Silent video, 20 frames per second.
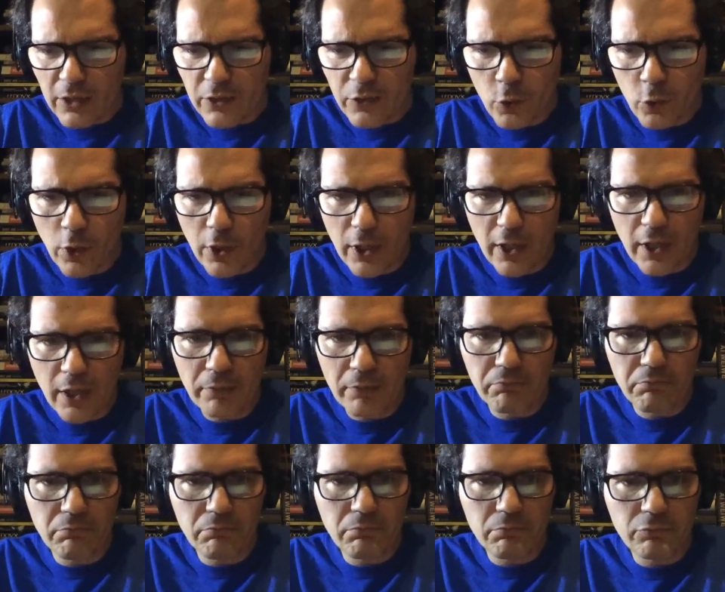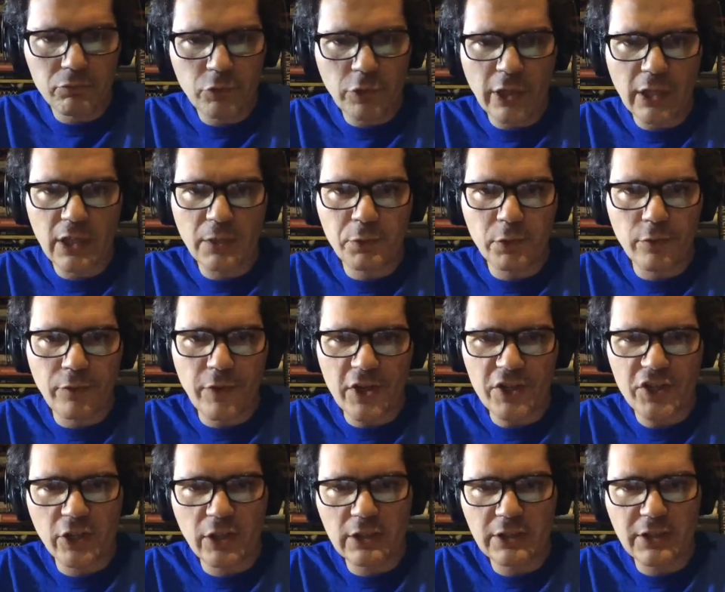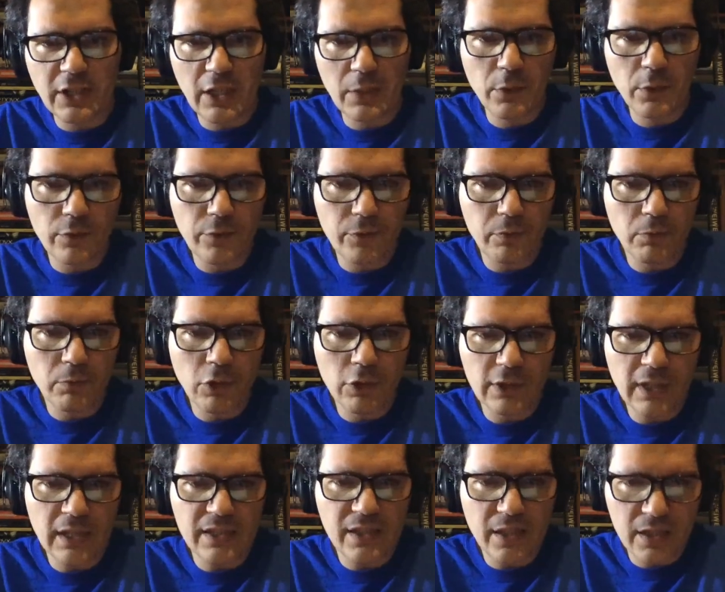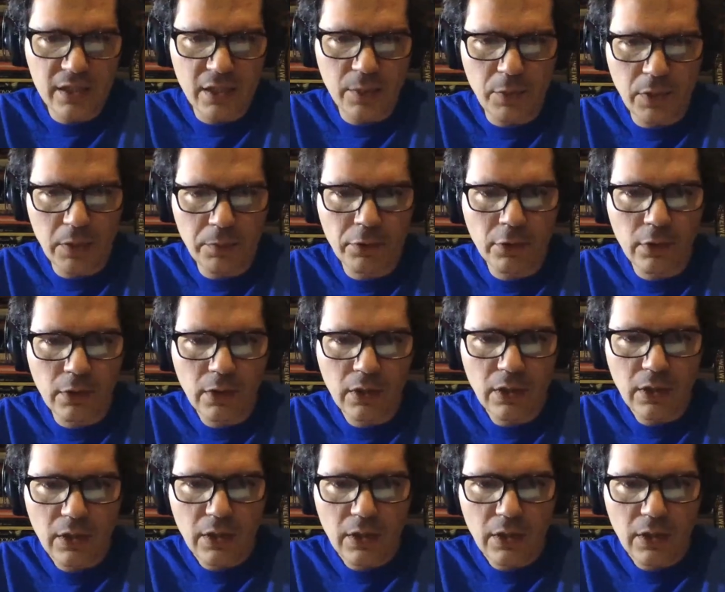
to a really professional team of more than 60 people.